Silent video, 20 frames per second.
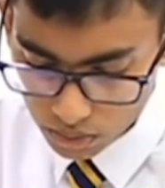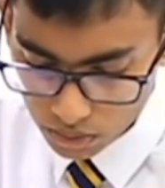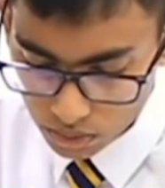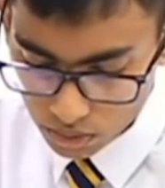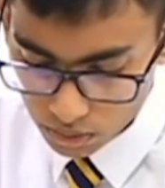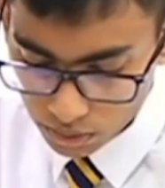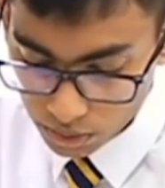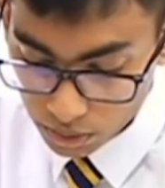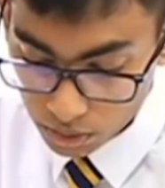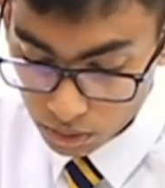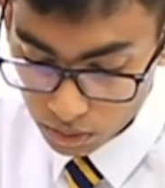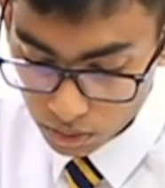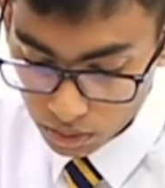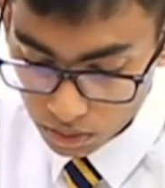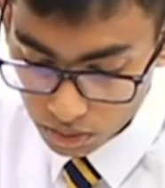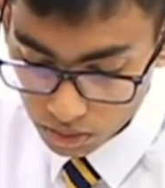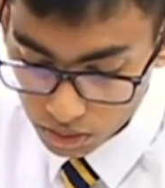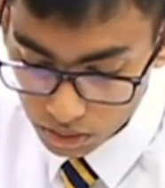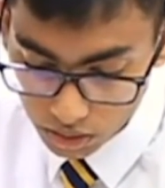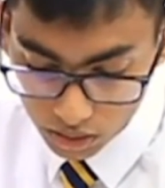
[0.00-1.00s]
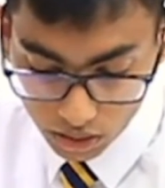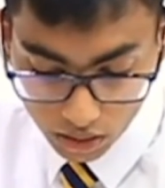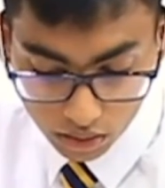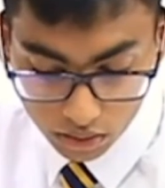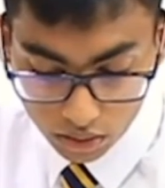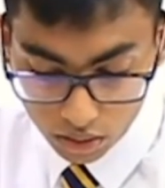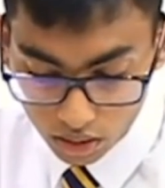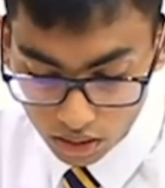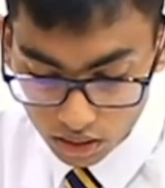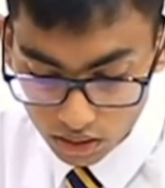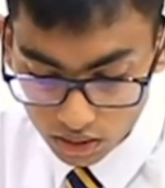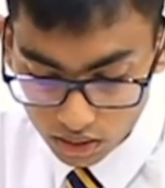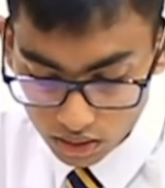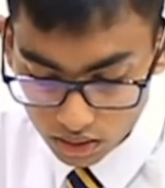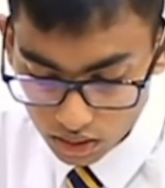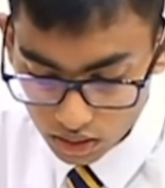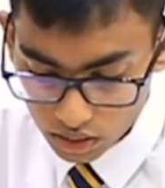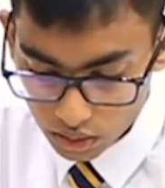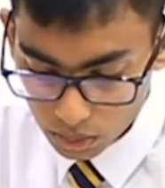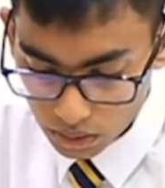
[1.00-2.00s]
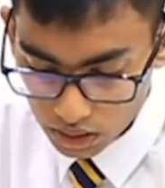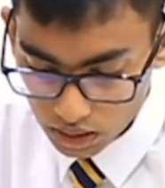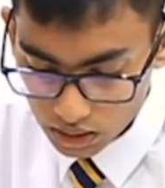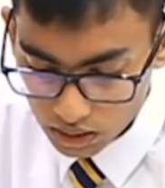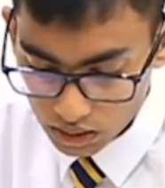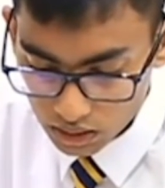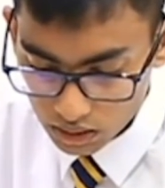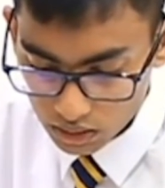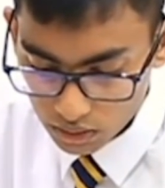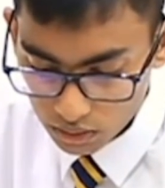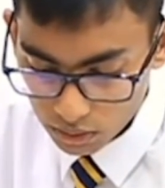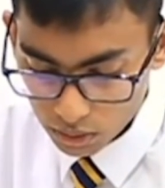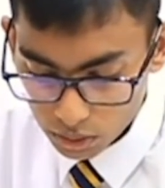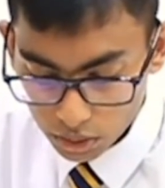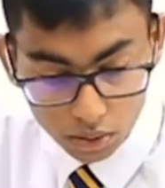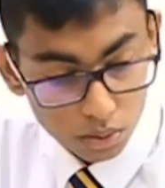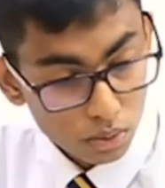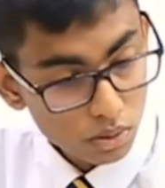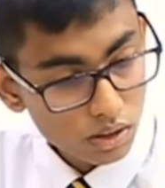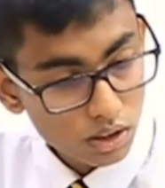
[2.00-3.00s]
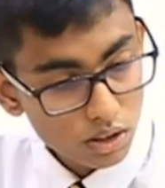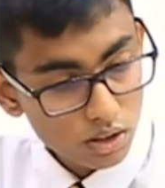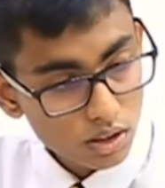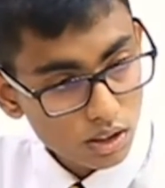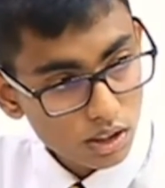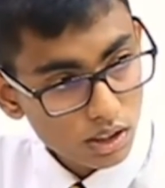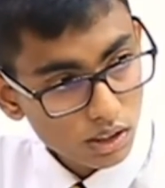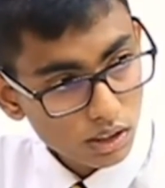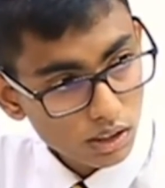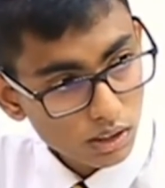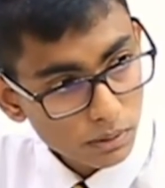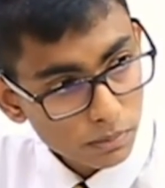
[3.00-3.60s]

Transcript: for young royalists as well as for youth in Sri Lanka?